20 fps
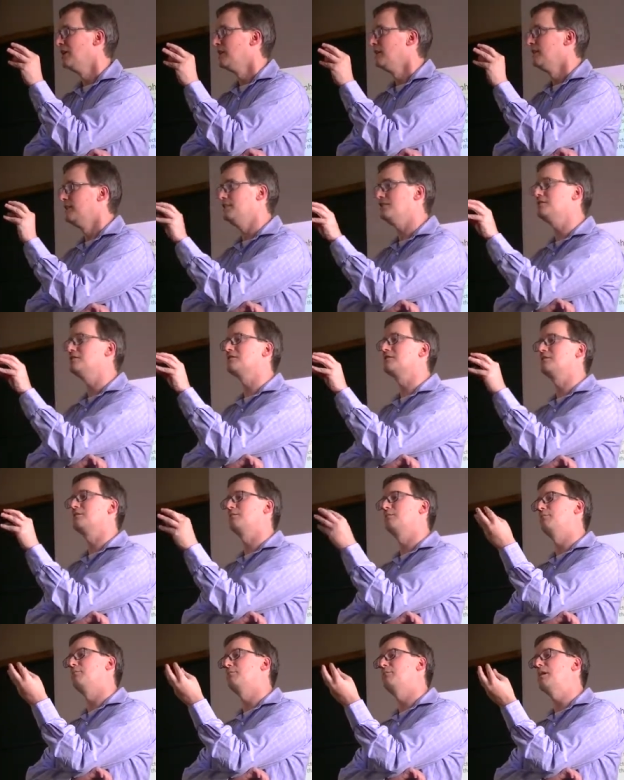This is
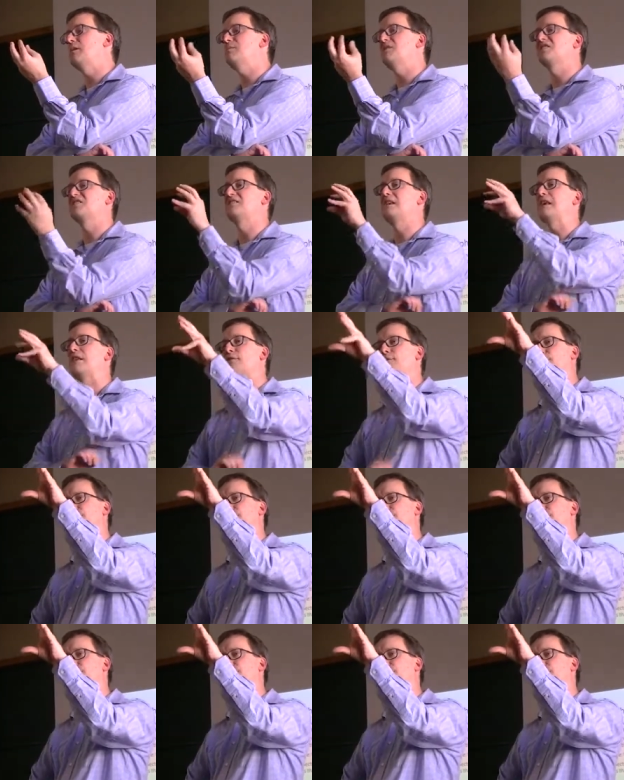maybe a set of